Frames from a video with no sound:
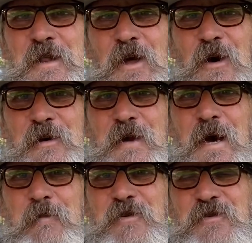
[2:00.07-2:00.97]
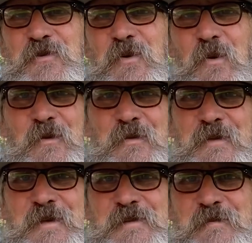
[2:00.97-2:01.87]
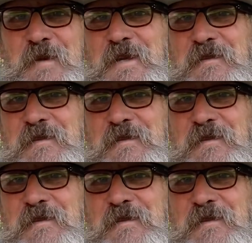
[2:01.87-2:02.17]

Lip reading: load it up and do all the things and make the